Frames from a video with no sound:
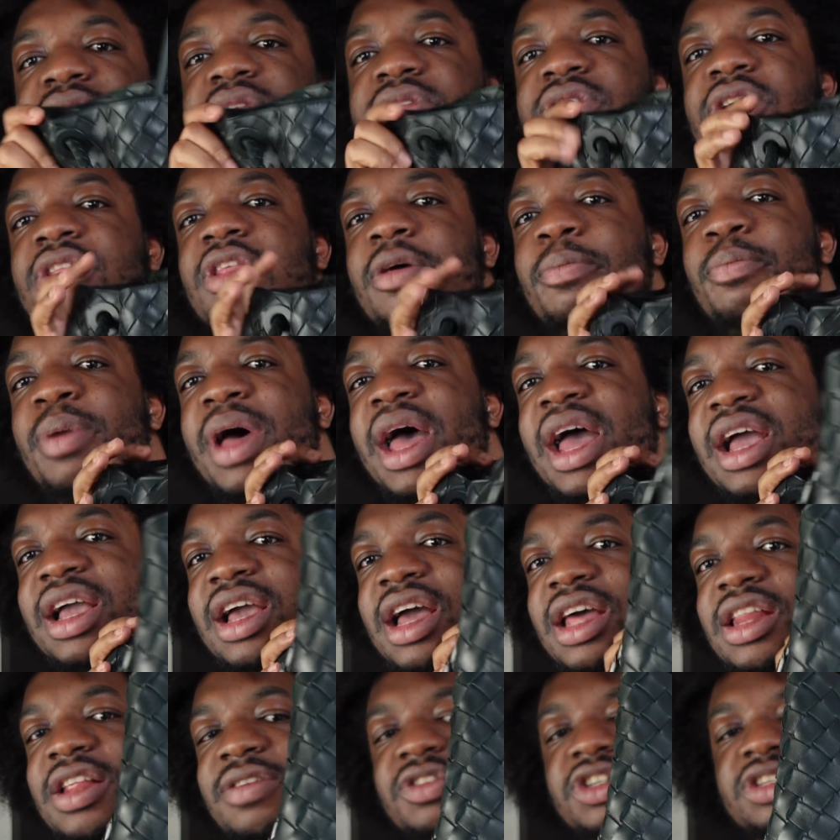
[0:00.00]
So the bag
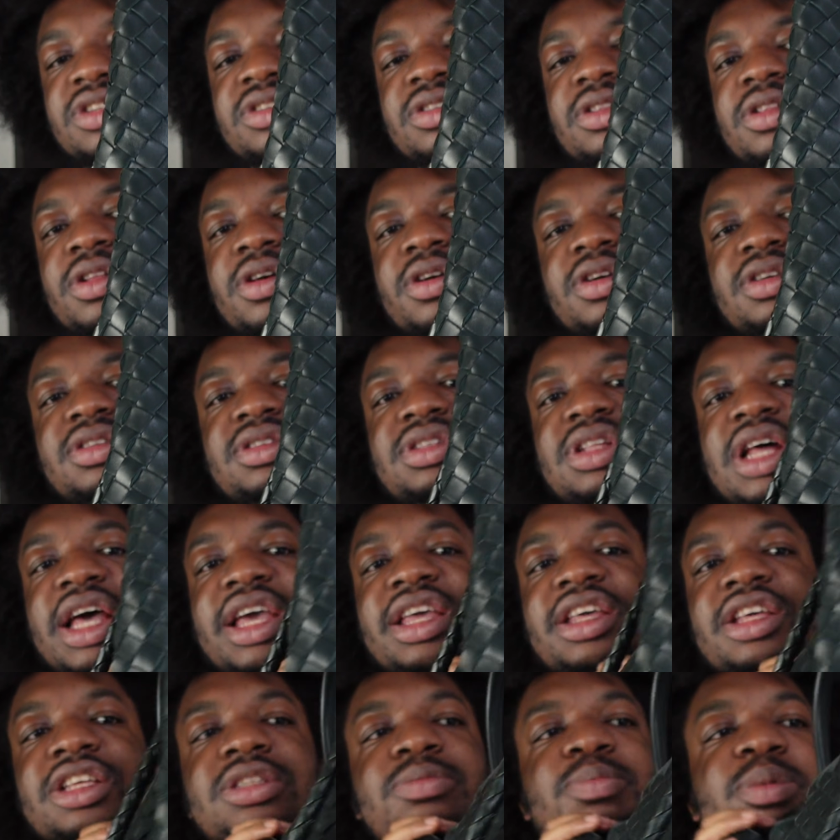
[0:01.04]
kind of just looks like
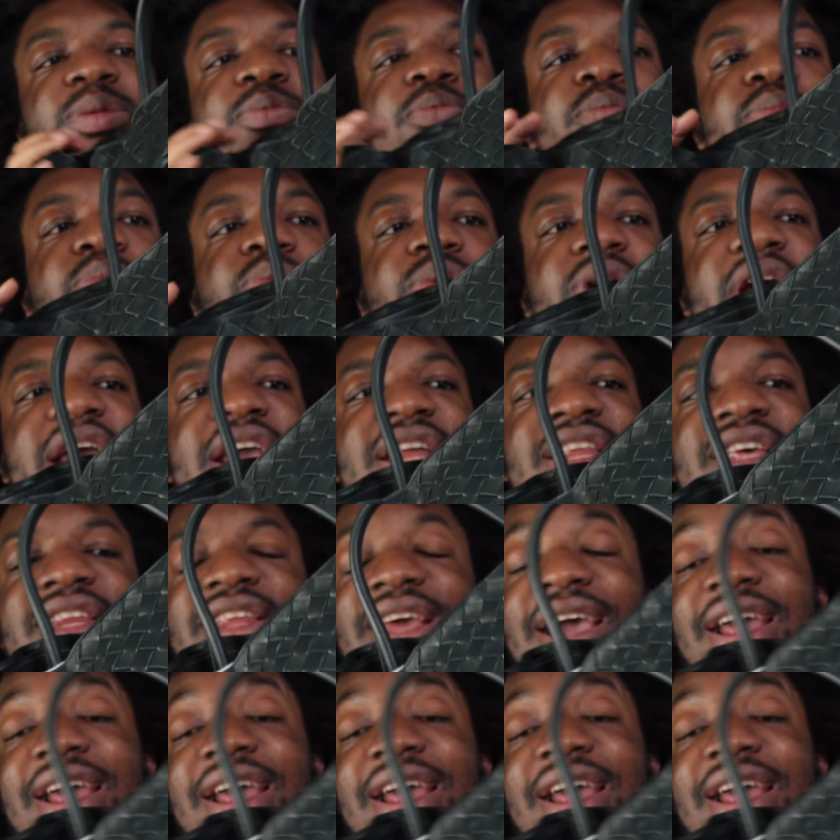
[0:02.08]
it's been braided